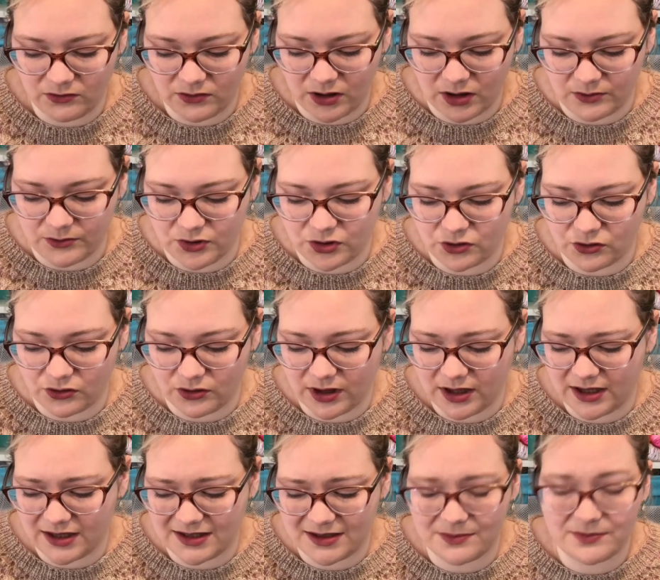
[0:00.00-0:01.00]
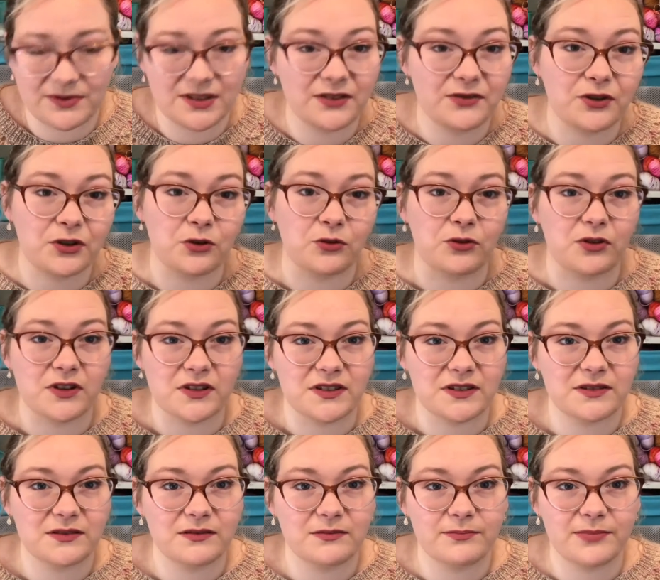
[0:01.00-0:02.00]
I'm sure it's difficult because
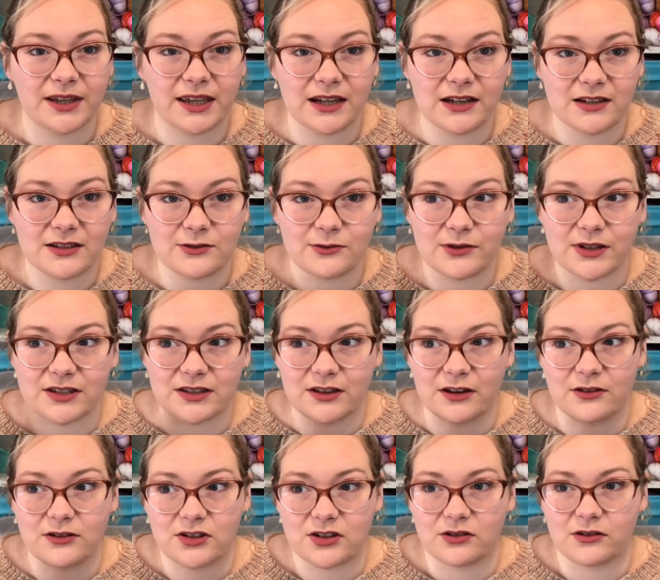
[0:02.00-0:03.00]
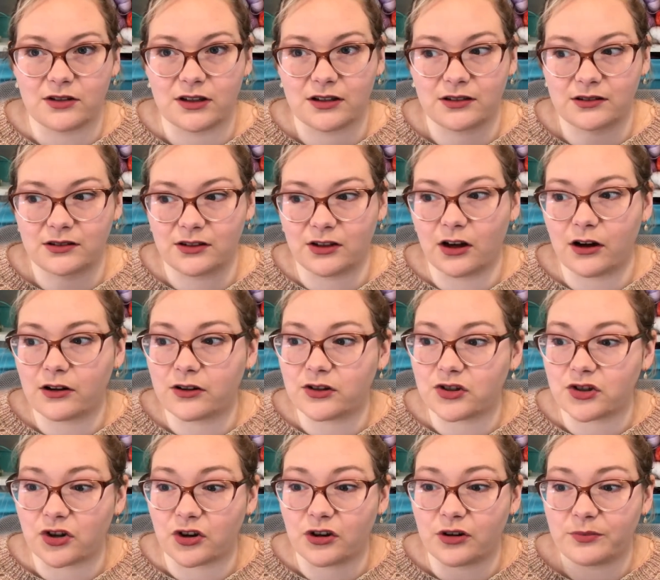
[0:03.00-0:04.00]
beginners always go to a yarn
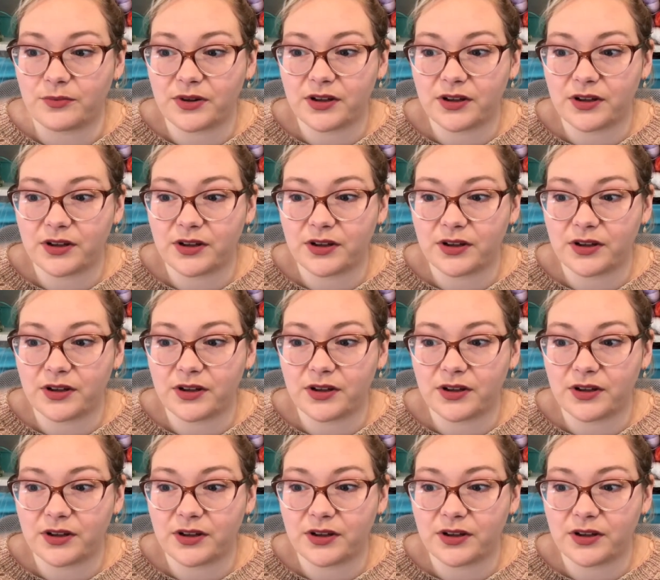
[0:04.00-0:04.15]
shop,